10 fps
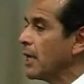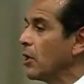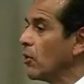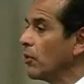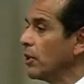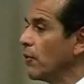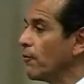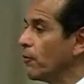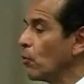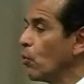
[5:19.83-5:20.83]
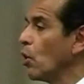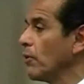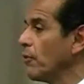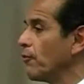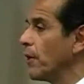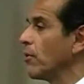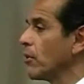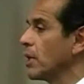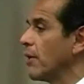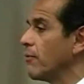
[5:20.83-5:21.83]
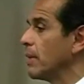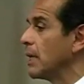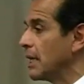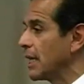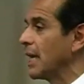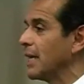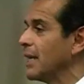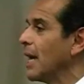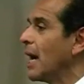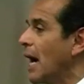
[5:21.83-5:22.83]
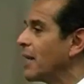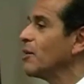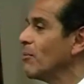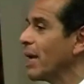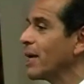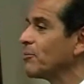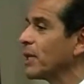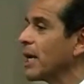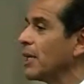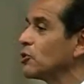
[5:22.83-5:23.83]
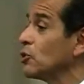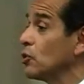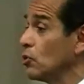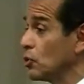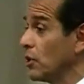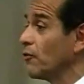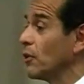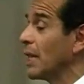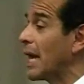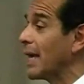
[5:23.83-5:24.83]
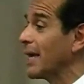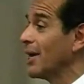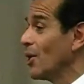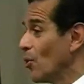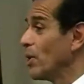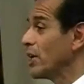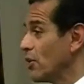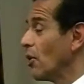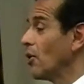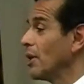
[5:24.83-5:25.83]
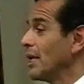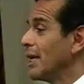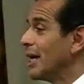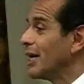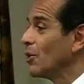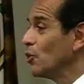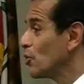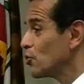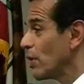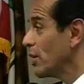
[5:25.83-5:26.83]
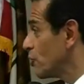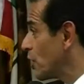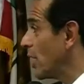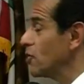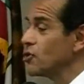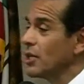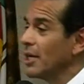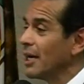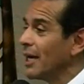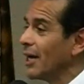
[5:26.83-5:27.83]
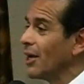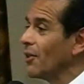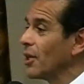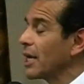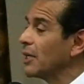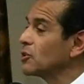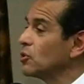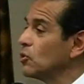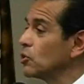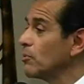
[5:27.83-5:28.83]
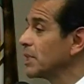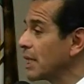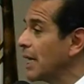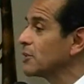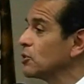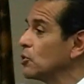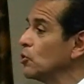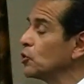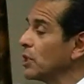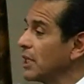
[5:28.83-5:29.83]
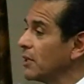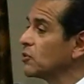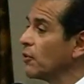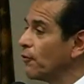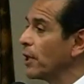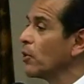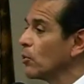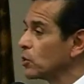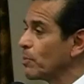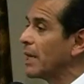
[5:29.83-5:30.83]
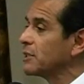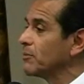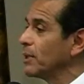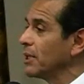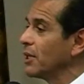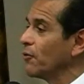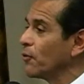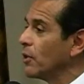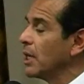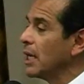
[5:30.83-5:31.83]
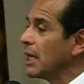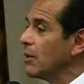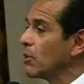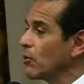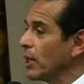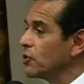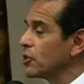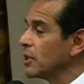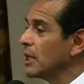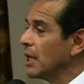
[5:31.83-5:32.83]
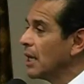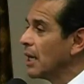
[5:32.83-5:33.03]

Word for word: You know, the, the role of the federal government, and again, I didn't make up the Constitution. If you'd like, we can all, uh, you could try to change uh, the Constitution, but the Constitution gives the federal responsibility for immigration